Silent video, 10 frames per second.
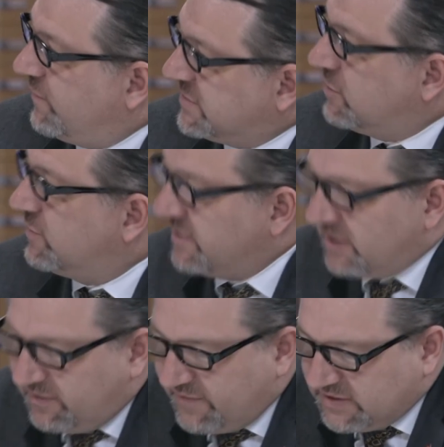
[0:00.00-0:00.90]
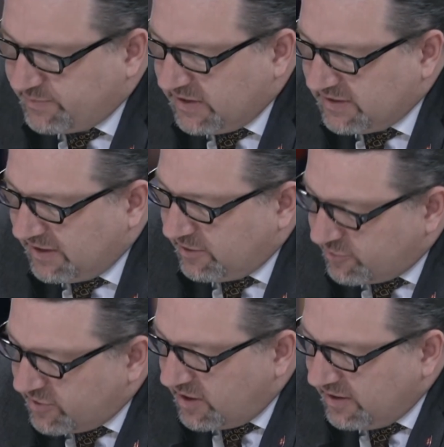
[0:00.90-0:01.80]
its own investment in
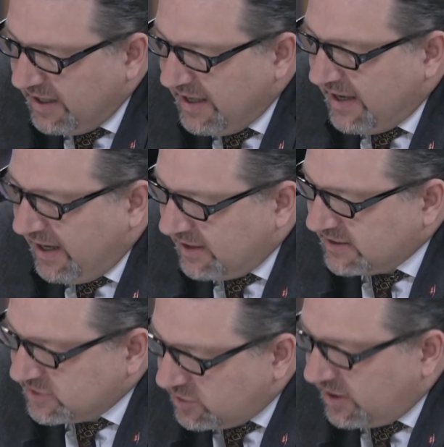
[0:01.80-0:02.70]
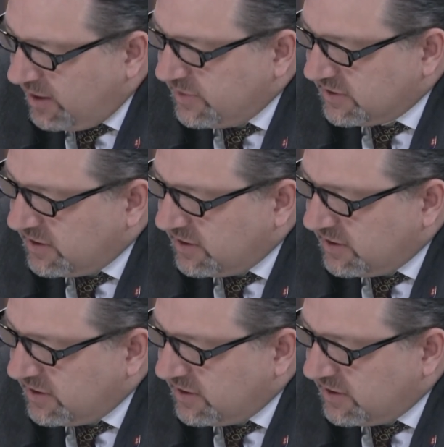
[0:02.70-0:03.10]
Iran and is not able to